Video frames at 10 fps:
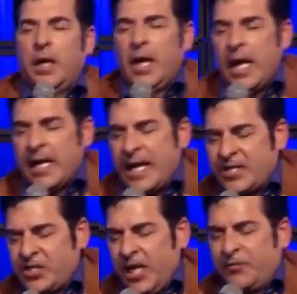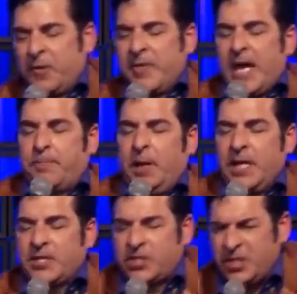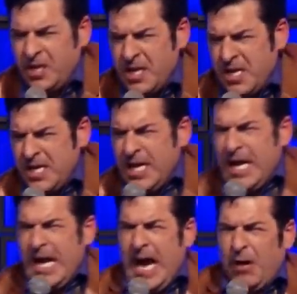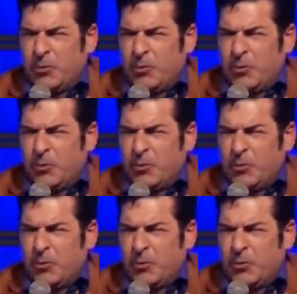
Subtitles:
And I said from that place, I